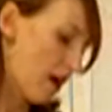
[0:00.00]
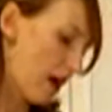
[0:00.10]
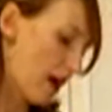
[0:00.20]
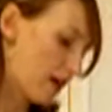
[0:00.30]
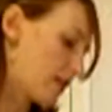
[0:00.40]

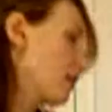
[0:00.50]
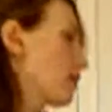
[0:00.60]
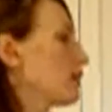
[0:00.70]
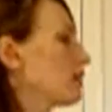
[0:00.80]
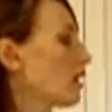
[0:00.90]
and
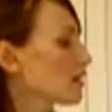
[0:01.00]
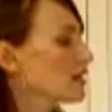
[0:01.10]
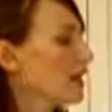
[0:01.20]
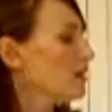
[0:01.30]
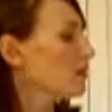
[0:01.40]

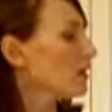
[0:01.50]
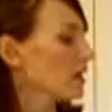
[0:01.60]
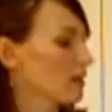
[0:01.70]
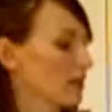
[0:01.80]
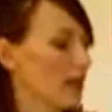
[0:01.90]
alongside of
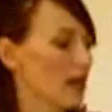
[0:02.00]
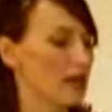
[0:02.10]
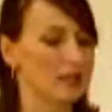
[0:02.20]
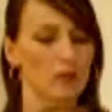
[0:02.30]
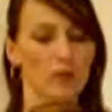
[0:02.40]
it in the
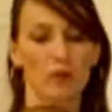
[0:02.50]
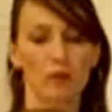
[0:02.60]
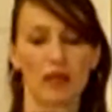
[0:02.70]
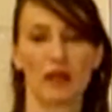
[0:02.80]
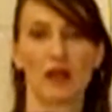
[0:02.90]
case will
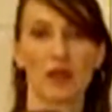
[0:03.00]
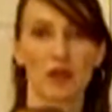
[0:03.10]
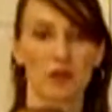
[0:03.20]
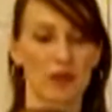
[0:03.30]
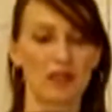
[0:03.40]
be a
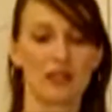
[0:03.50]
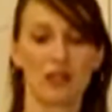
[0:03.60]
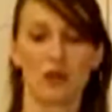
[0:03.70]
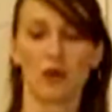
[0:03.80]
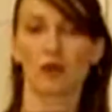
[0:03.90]
thermos
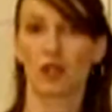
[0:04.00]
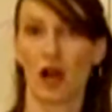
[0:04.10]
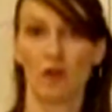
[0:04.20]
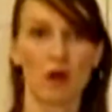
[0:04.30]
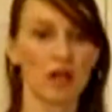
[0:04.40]
to hold your
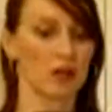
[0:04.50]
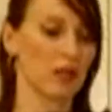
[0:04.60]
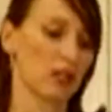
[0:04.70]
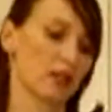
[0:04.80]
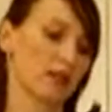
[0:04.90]
hot water,
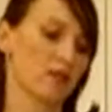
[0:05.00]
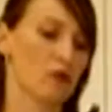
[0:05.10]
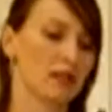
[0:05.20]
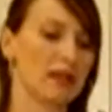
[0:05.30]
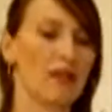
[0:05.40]
which is of
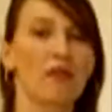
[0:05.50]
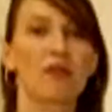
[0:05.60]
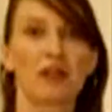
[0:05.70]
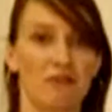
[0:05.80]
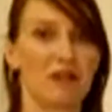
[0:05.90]
course the other
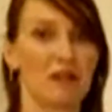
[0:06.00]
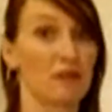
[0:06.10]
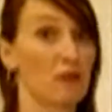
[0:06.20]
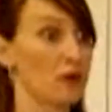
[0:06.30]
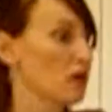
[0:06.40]
thing you need
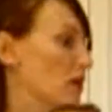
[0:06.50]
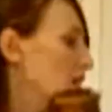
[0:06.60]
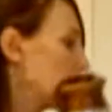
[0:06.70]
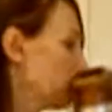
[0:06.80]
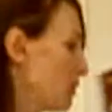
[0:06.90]
for your
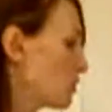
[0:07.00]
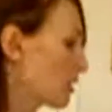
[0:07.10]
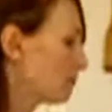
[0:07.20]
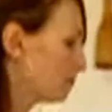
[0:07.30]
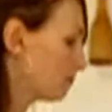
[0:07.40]
infusion.